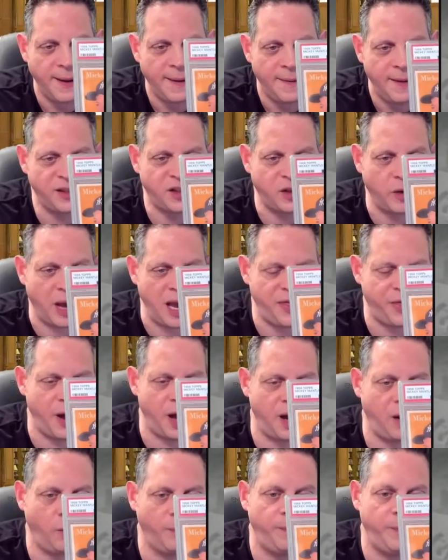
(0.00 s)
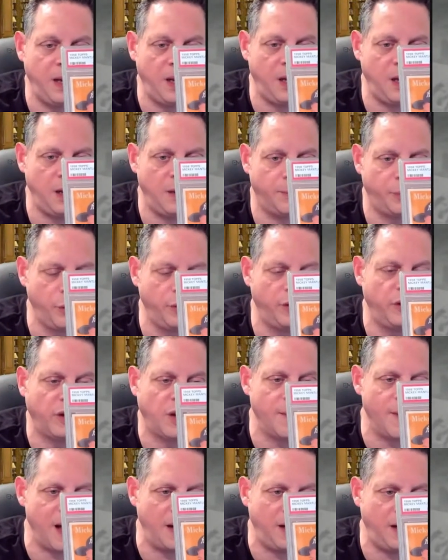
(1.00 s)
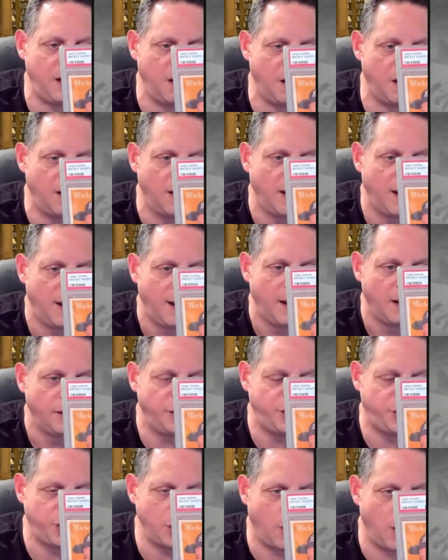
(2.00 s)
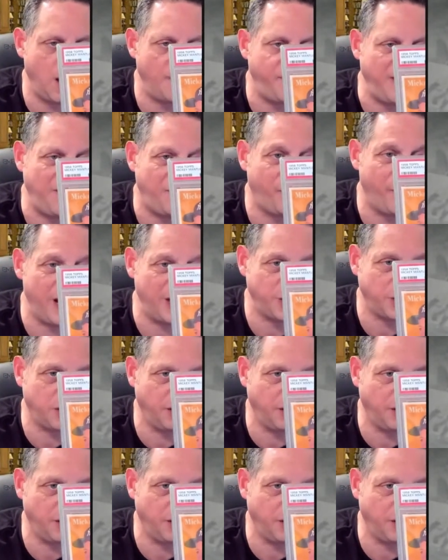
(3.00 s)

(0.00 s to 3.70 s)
And so I thought it would be prudent to come on here to show off a fresh